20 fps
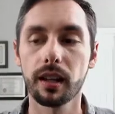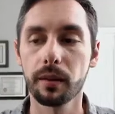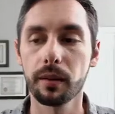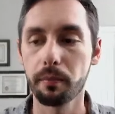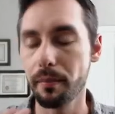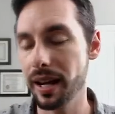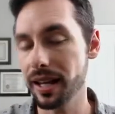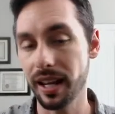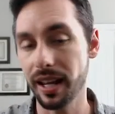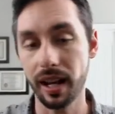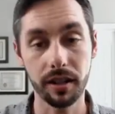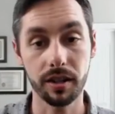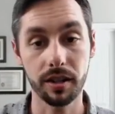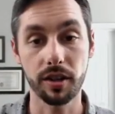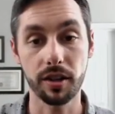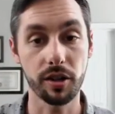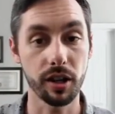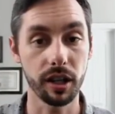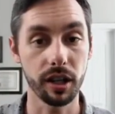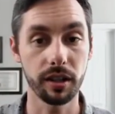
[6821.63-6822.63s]
make that
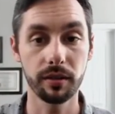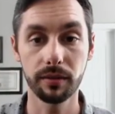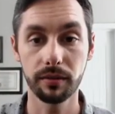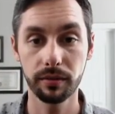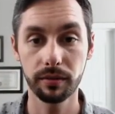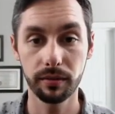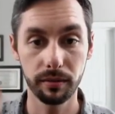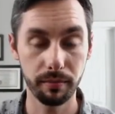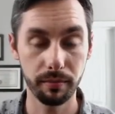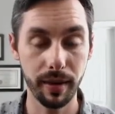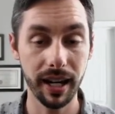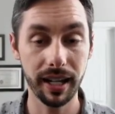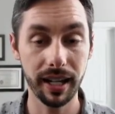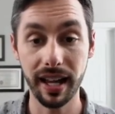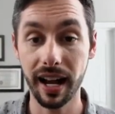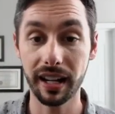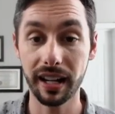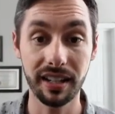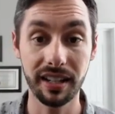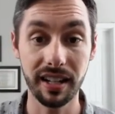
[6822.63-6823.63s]
decision, make
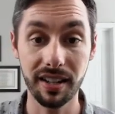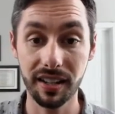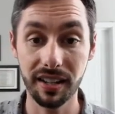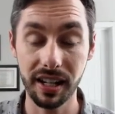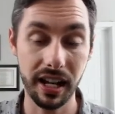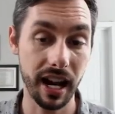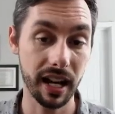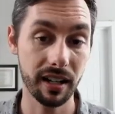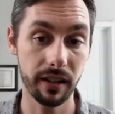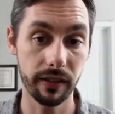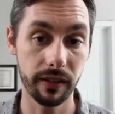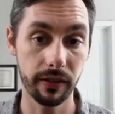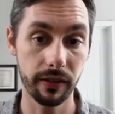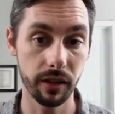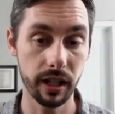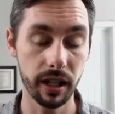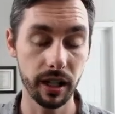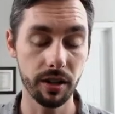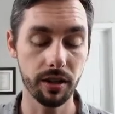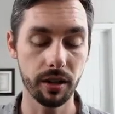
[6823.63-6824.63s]
that disconnect if you
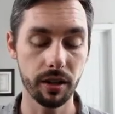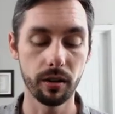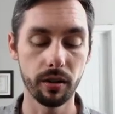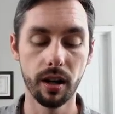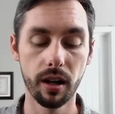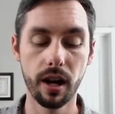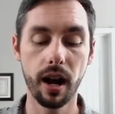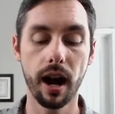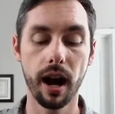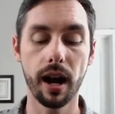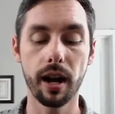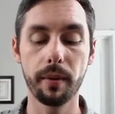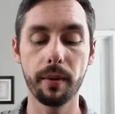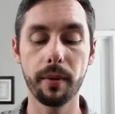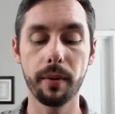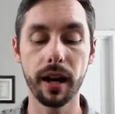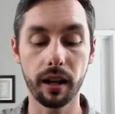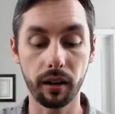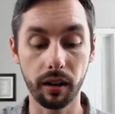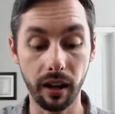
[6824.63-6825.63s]
need to,
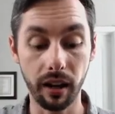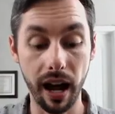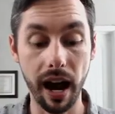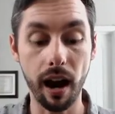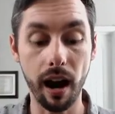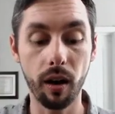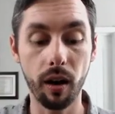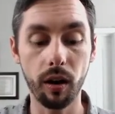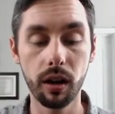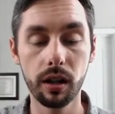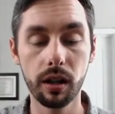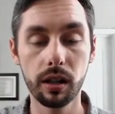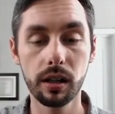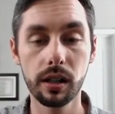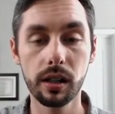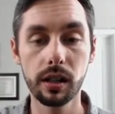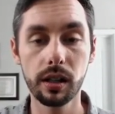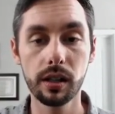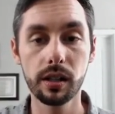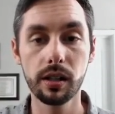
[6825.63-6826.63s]
and allow
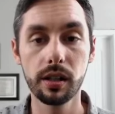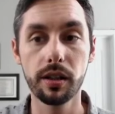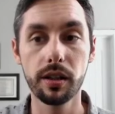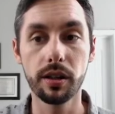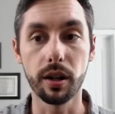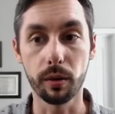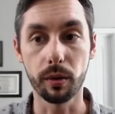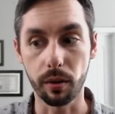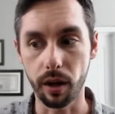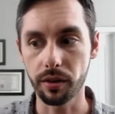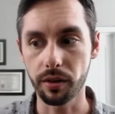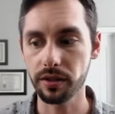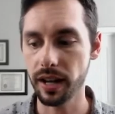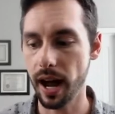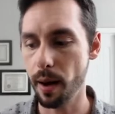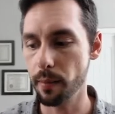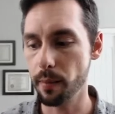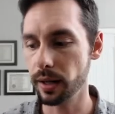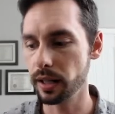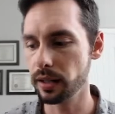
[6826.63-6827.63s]
the growth to
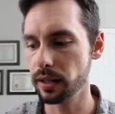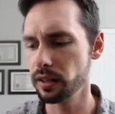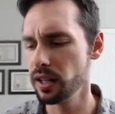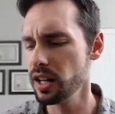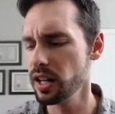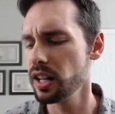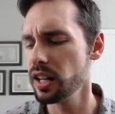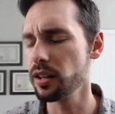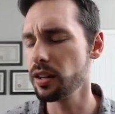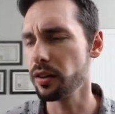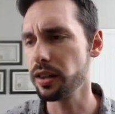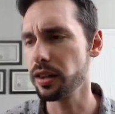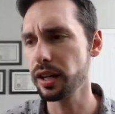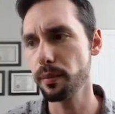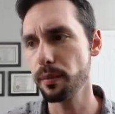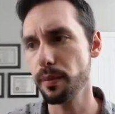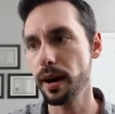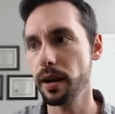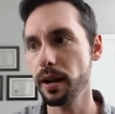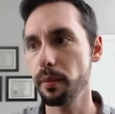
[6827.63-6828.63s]
happen. You know, think
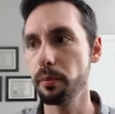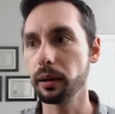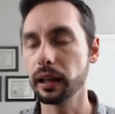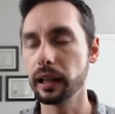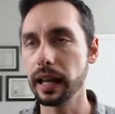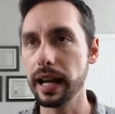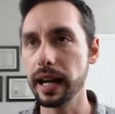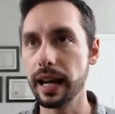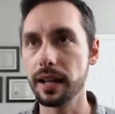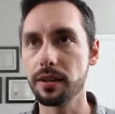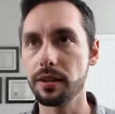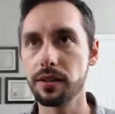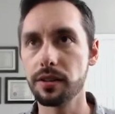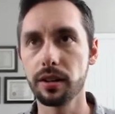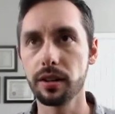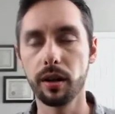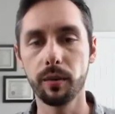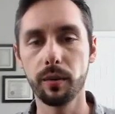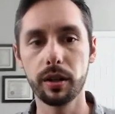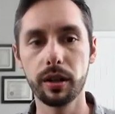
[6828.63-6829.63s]
about a plant. You
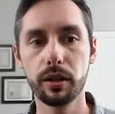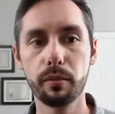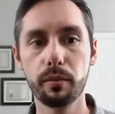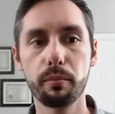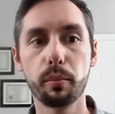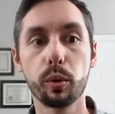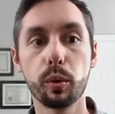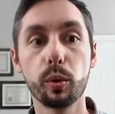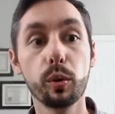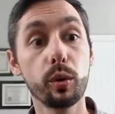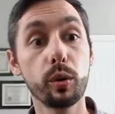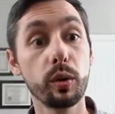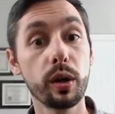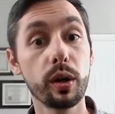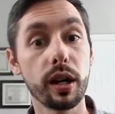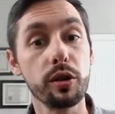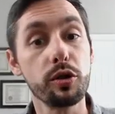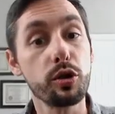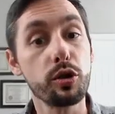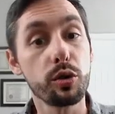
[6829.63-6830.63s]
know, when you prune
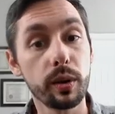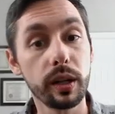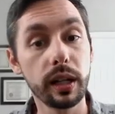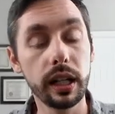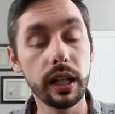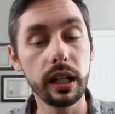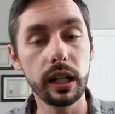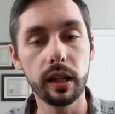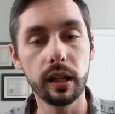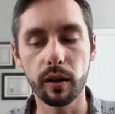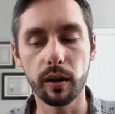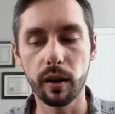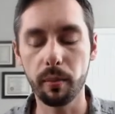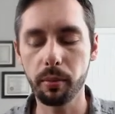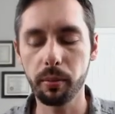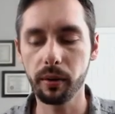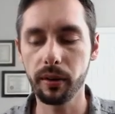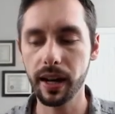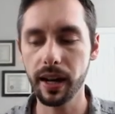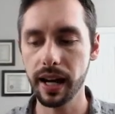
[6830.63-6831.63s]
a tree or a
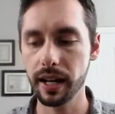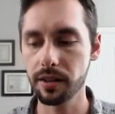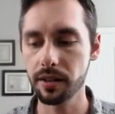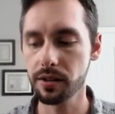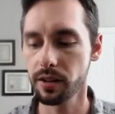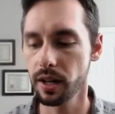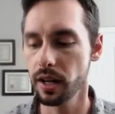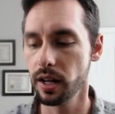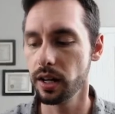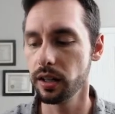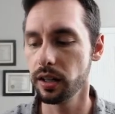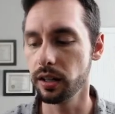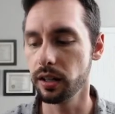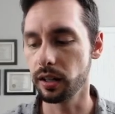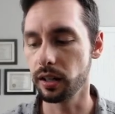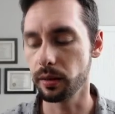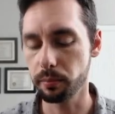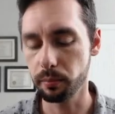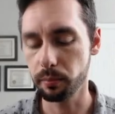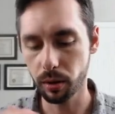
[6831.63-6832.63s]
plant,
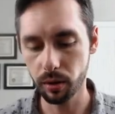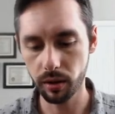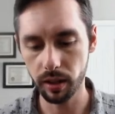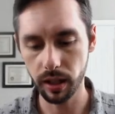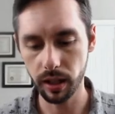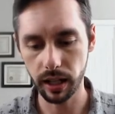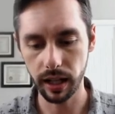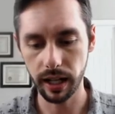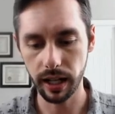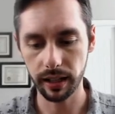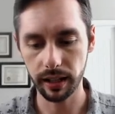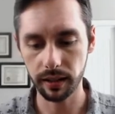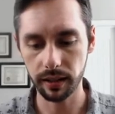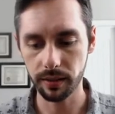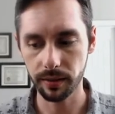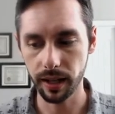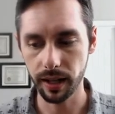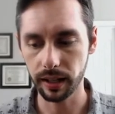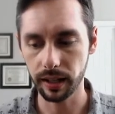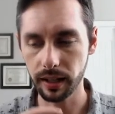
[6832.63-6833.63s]
you're pruning it
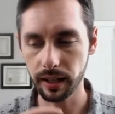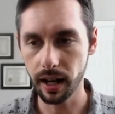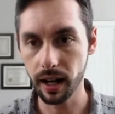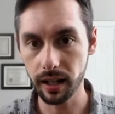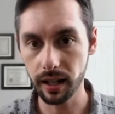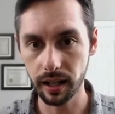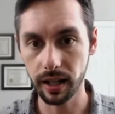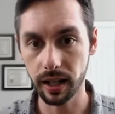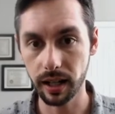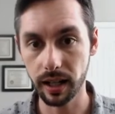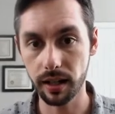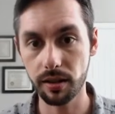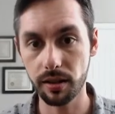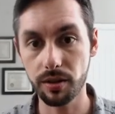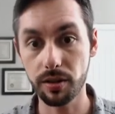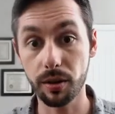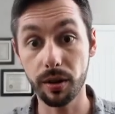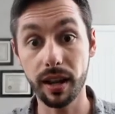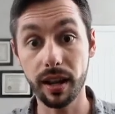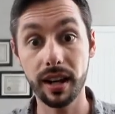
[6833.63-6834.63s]
and cutting it
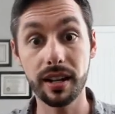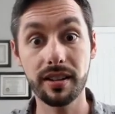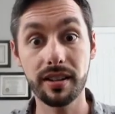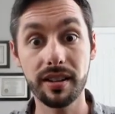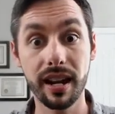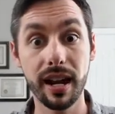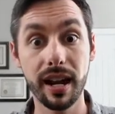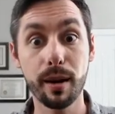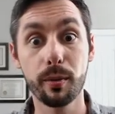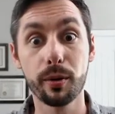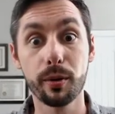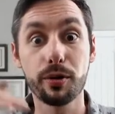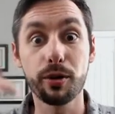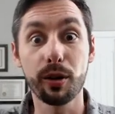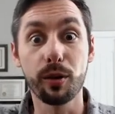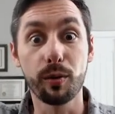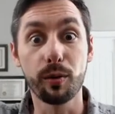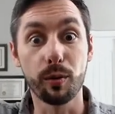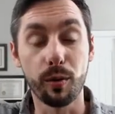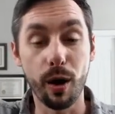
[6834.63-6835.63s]
so that it's able to
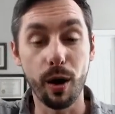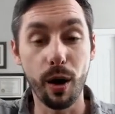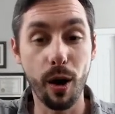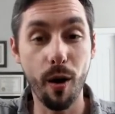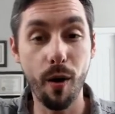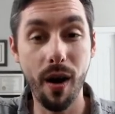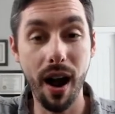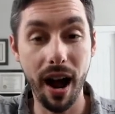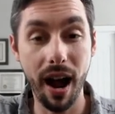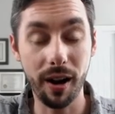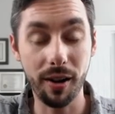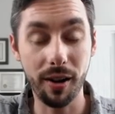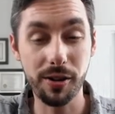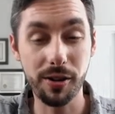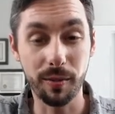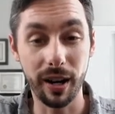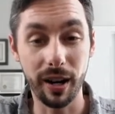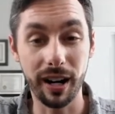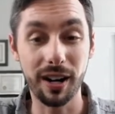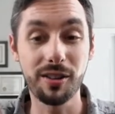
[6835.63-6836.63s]
grow
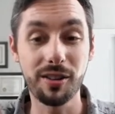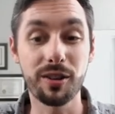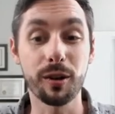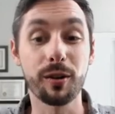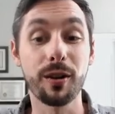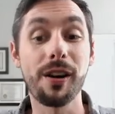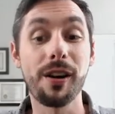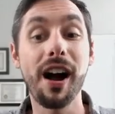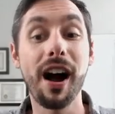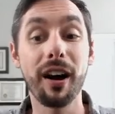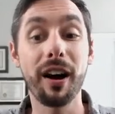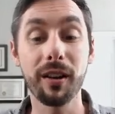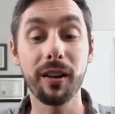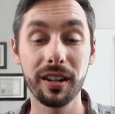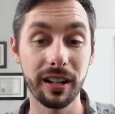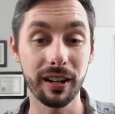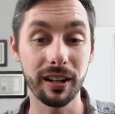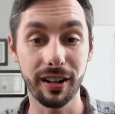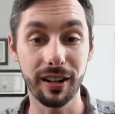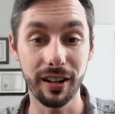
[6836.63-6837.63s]
elsewhere and to grow
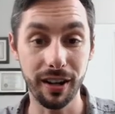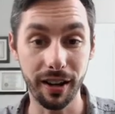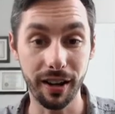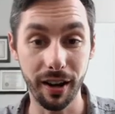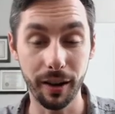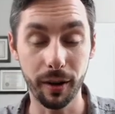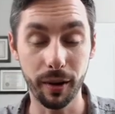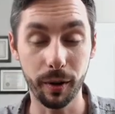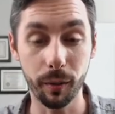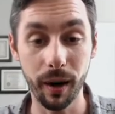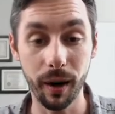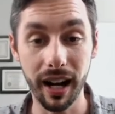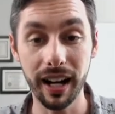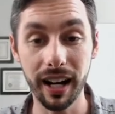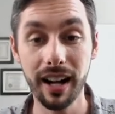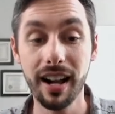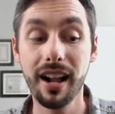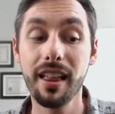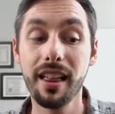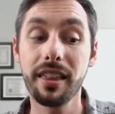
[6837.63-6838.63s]
healthier in another way.
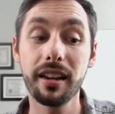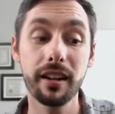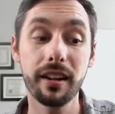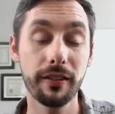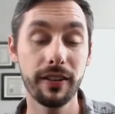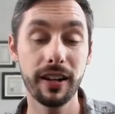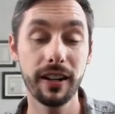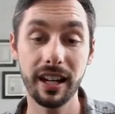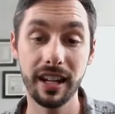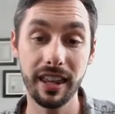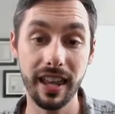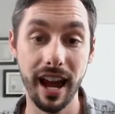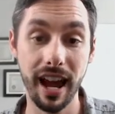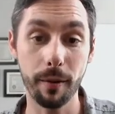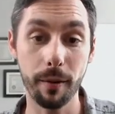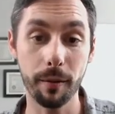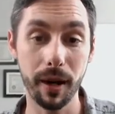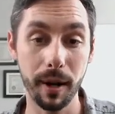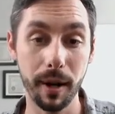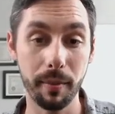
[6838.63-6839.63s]
Think of it in that
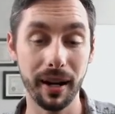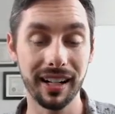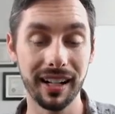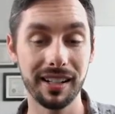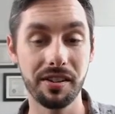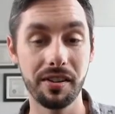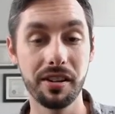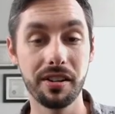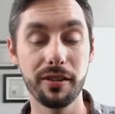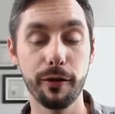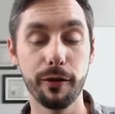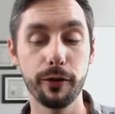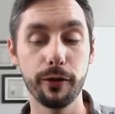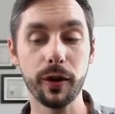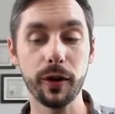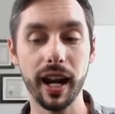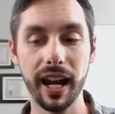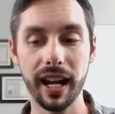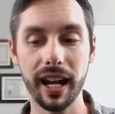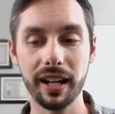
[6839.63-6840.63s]
way, Pisces, if you
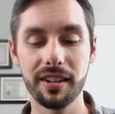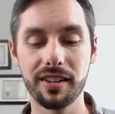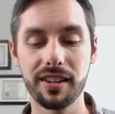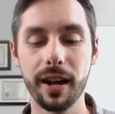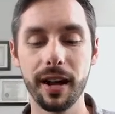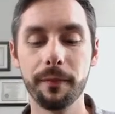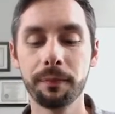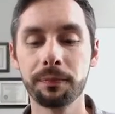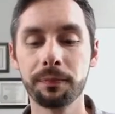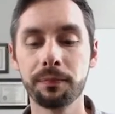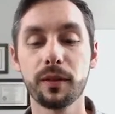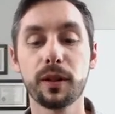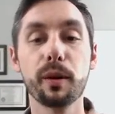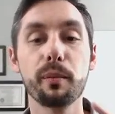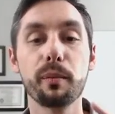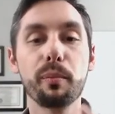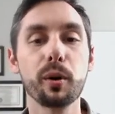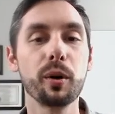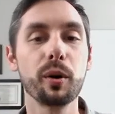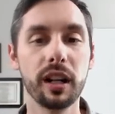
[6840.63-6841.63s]
can, is that you're
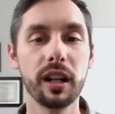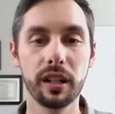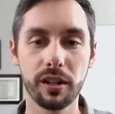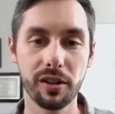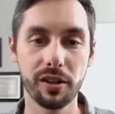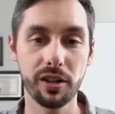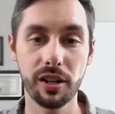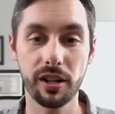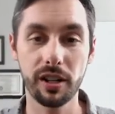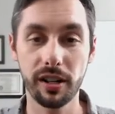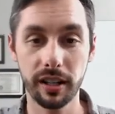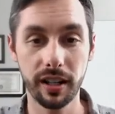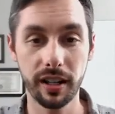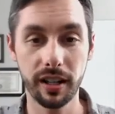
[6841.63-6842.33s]
pruning, you're shearing the